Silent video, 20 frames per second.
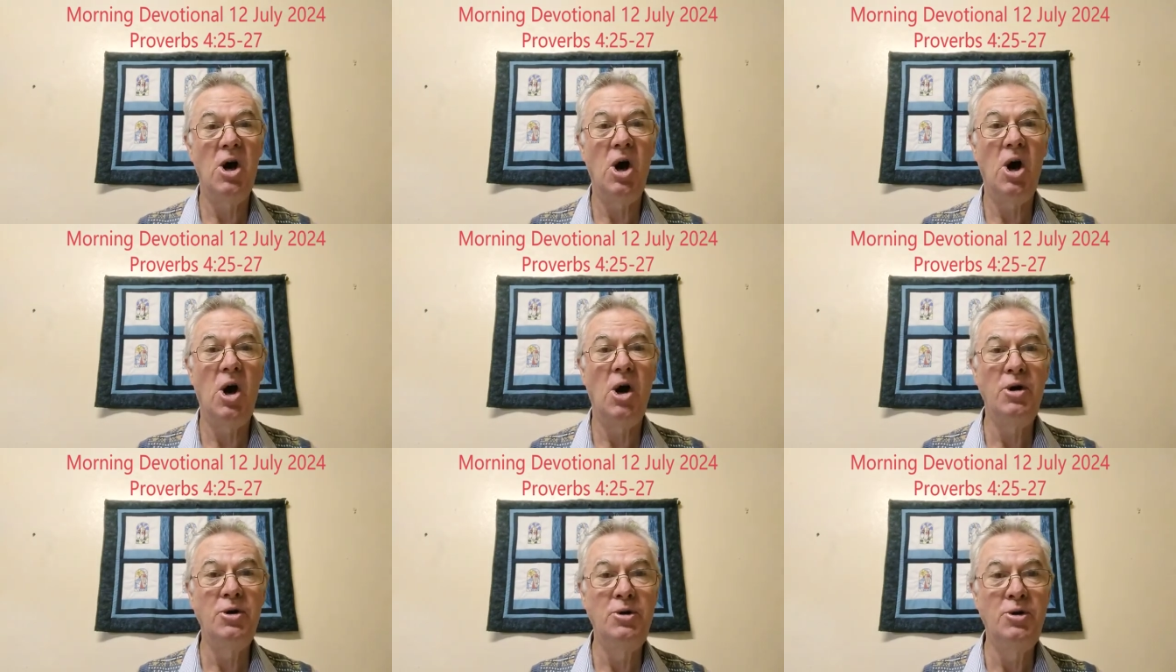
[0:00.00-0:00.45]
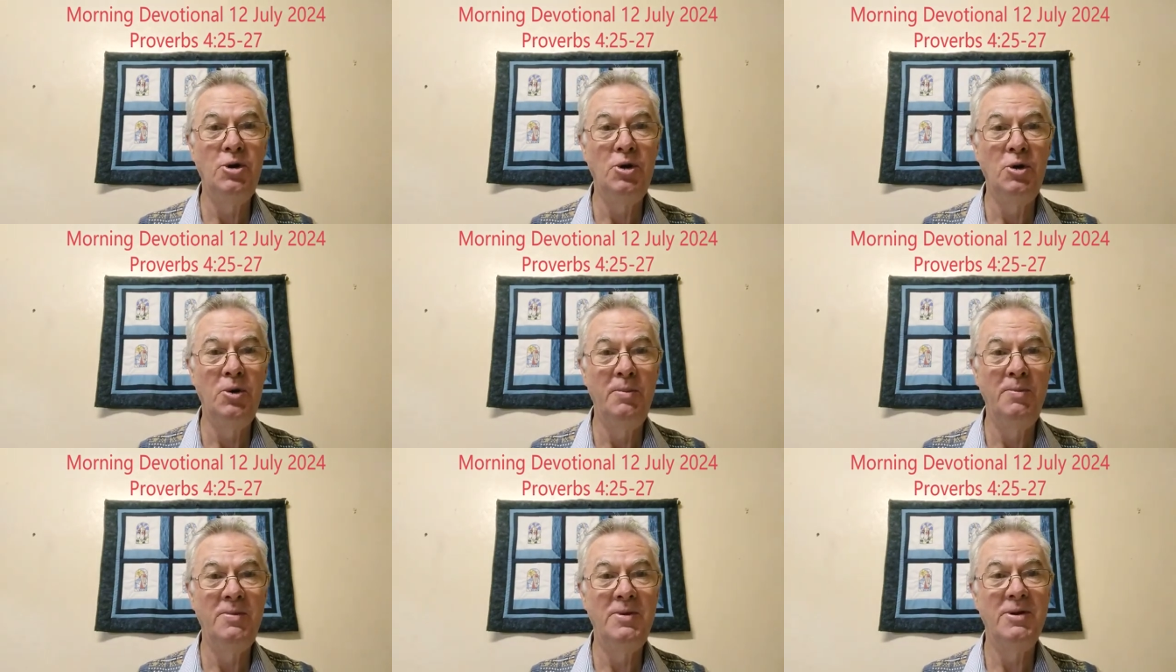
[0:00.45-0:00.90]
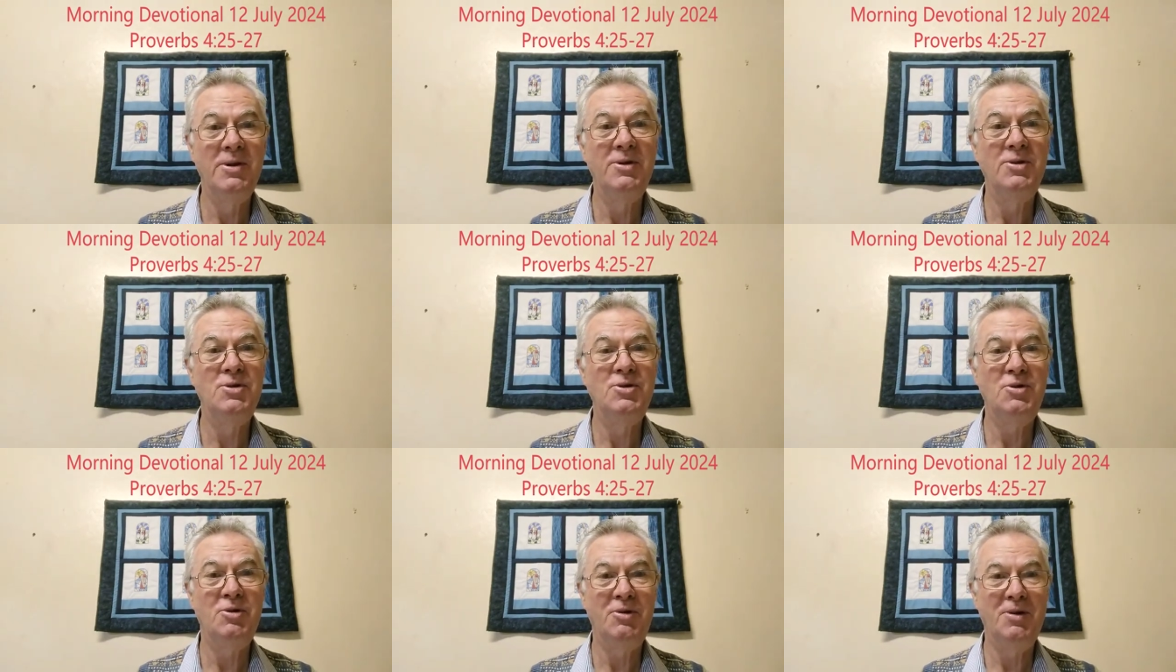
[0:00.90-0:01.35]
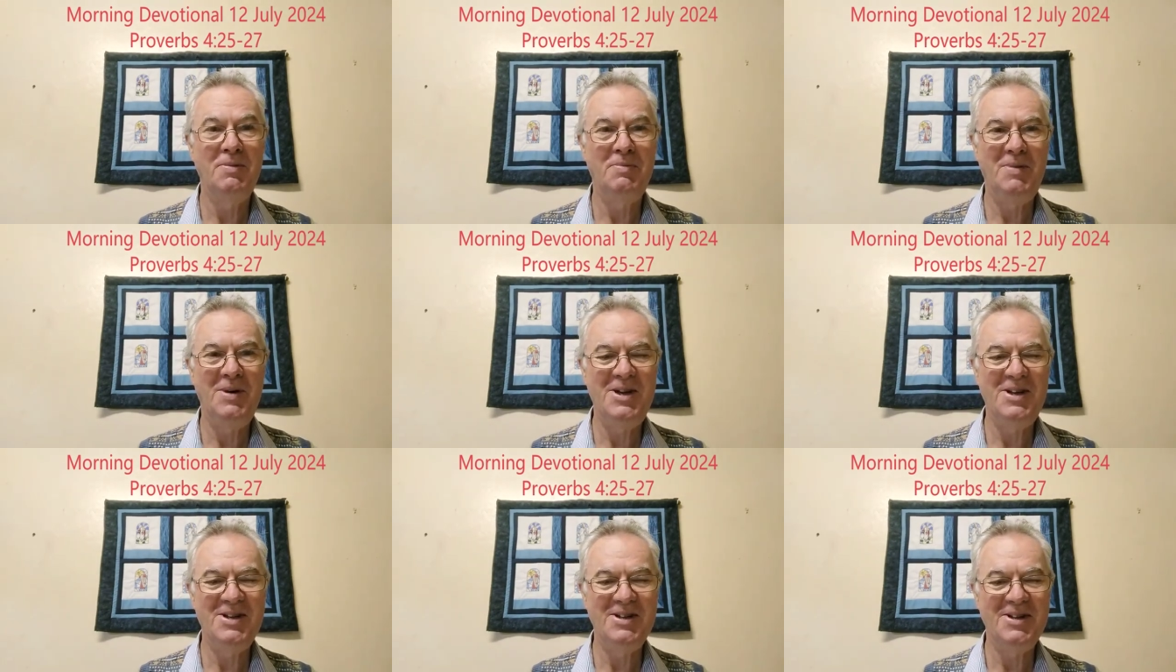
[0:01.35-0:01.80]
are doomed to
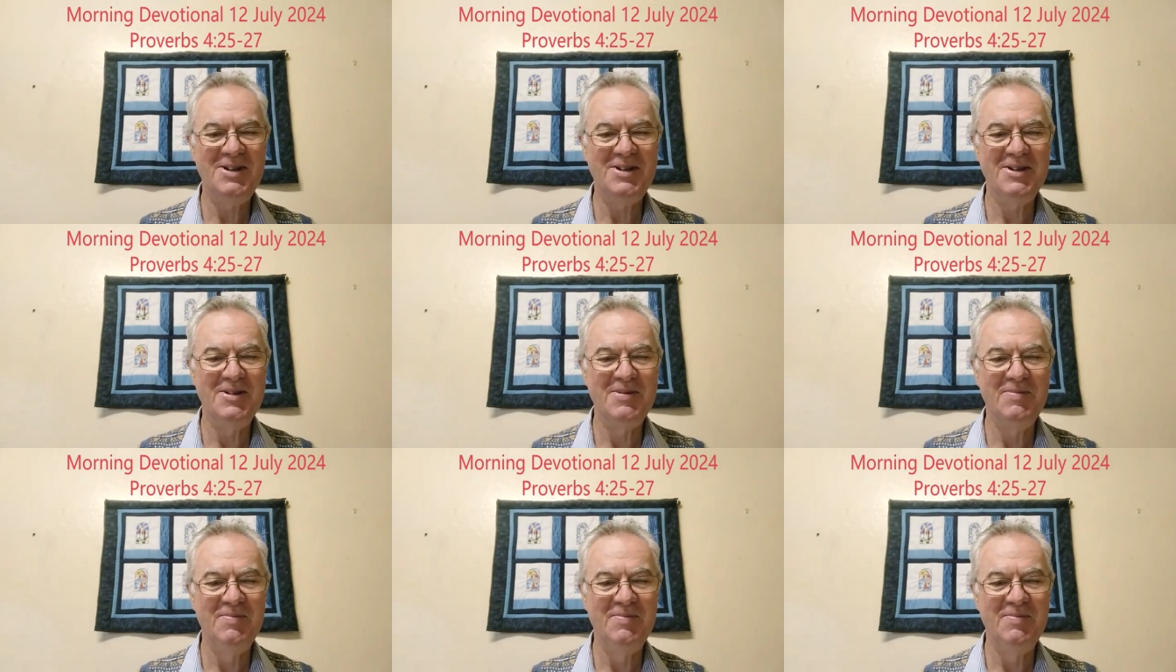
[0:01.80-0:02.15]
repeat it.